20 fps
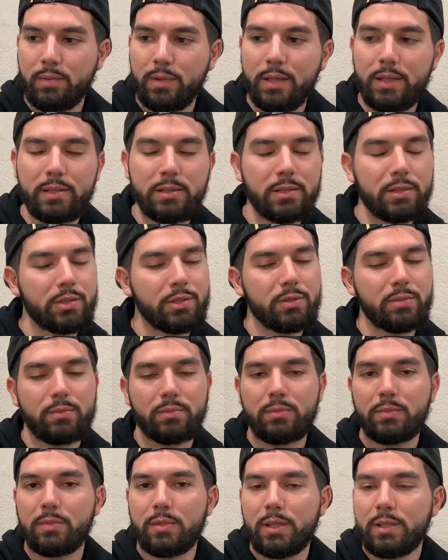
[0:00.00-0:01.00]
this
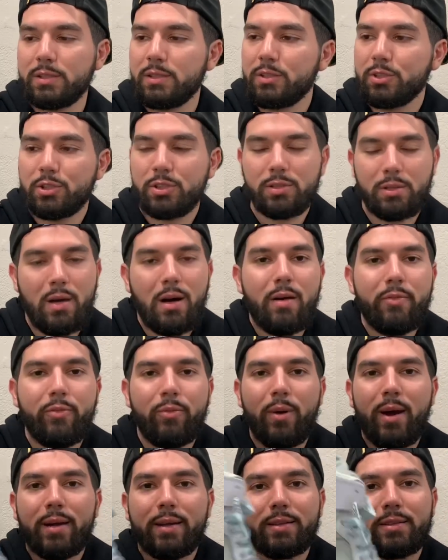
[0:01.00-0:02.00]
is just
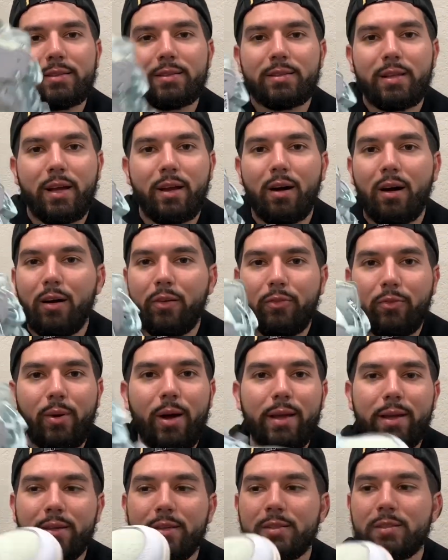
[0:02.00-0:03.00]
Off-White. This is like
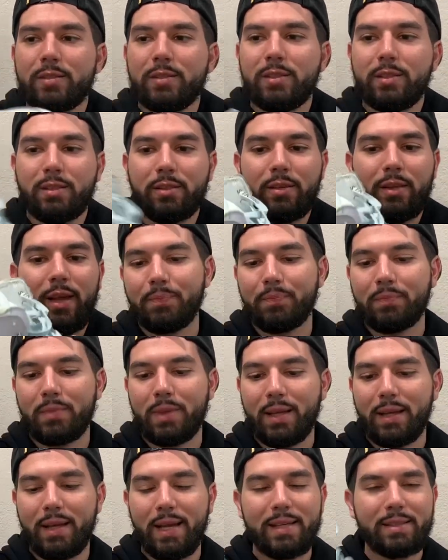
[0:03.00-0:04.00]
Off-White in a sneaker. It
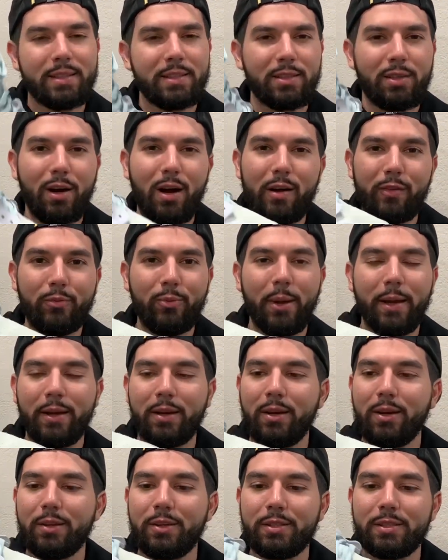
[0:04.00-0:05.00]
has like the Off-White
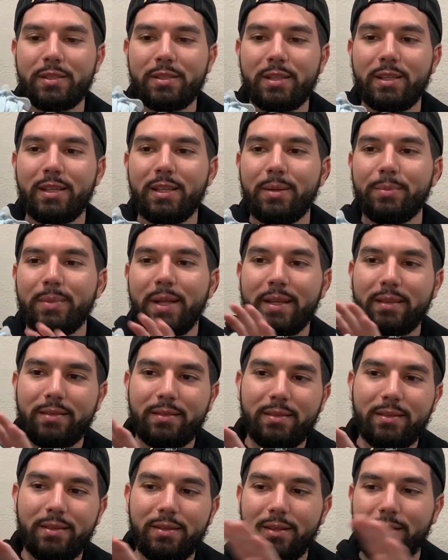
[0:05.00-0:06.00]
color scheme,
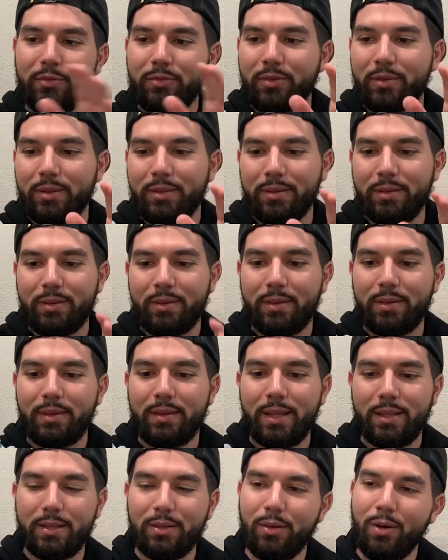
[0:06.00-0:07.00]
like the different,
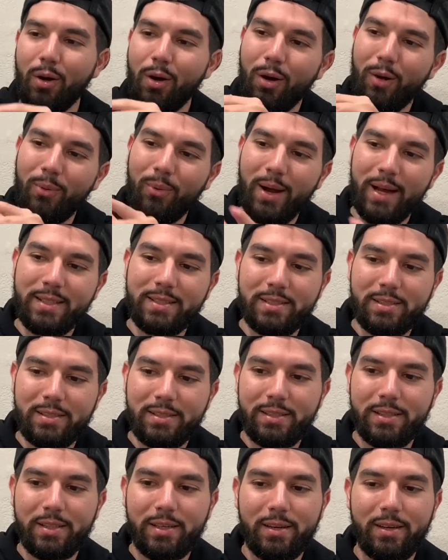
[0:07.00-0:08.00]
like an all-white
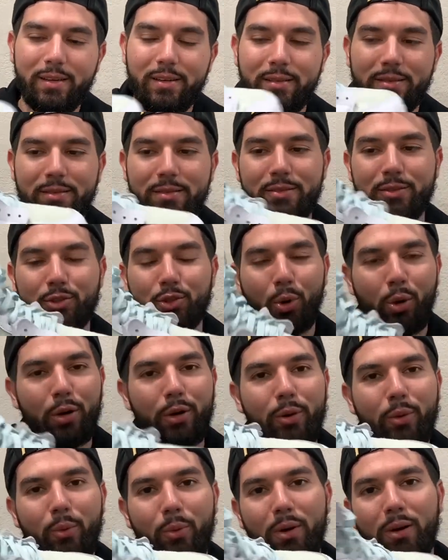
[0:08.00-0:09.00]
sneaker,
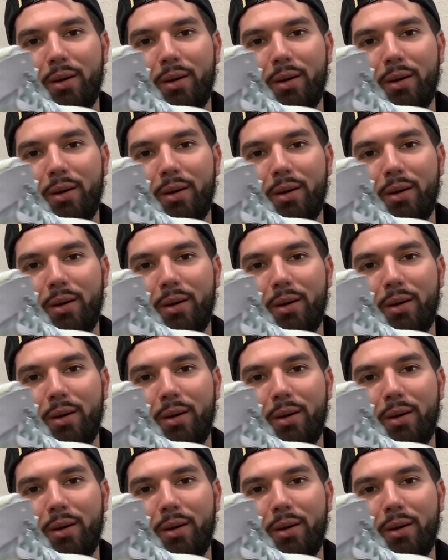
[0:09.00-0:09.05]
Jordan